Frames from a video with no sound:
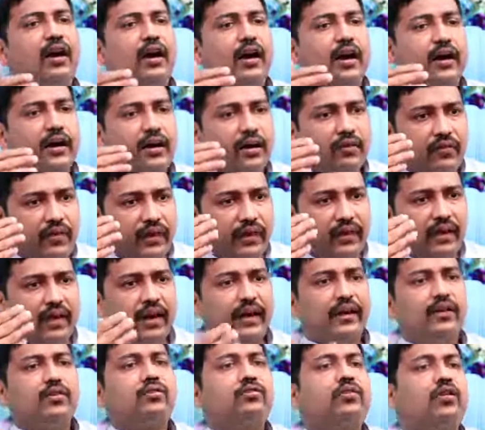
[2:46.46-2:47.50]
and we
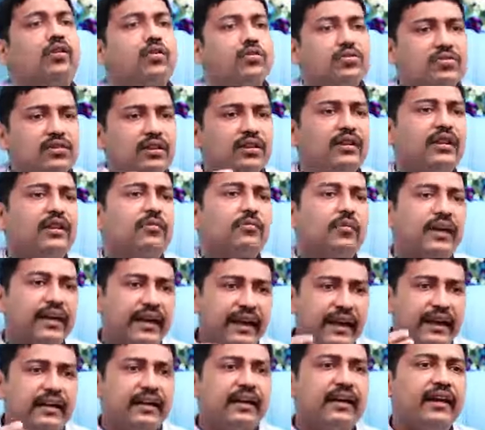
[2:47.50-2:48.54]
try to counsel them
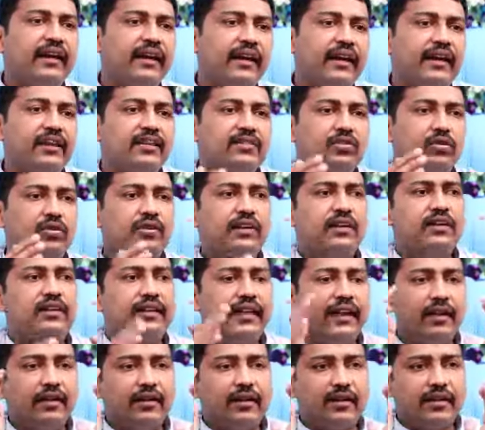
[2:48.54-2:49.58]
again and again so that
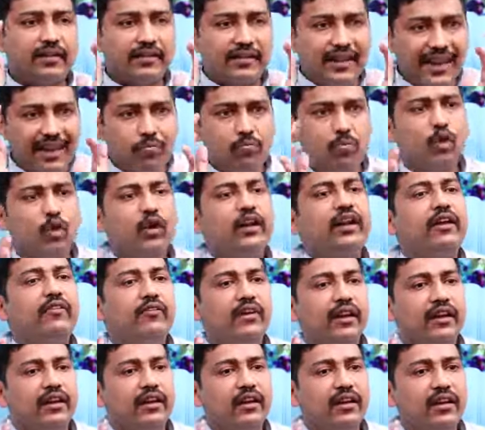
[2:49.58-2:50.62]
they stay
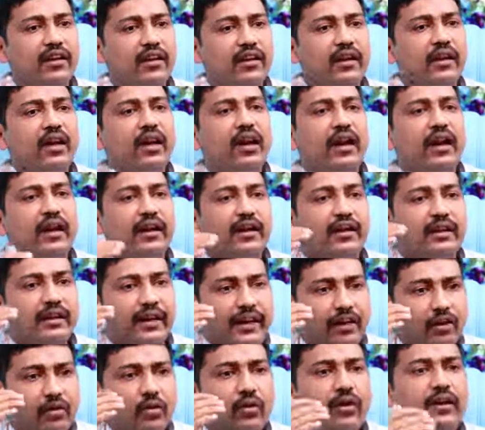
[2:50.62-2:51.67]
motivated it and
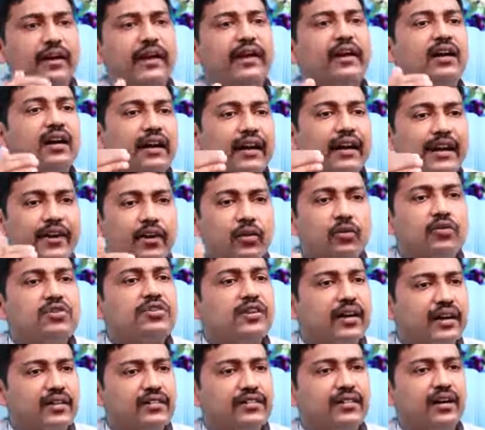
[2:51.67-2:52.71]
they don't take undue
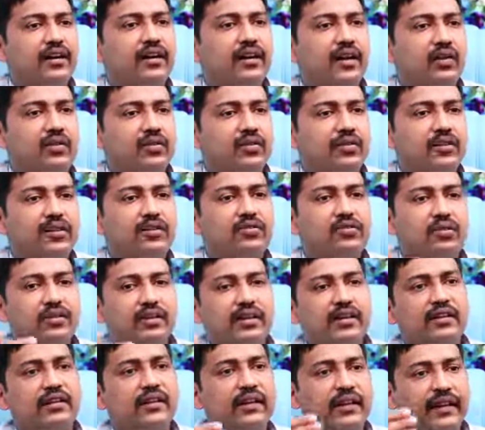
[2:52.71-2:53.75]
stress and all those things so
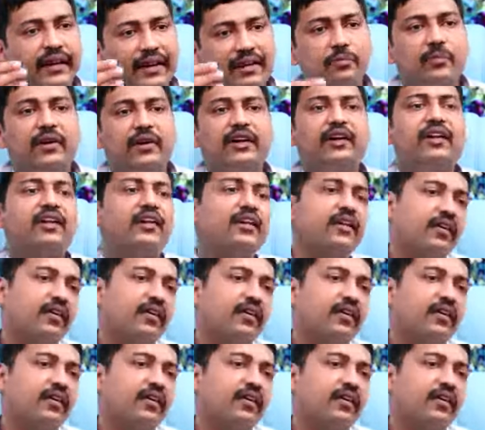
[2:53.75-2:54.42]
that they get better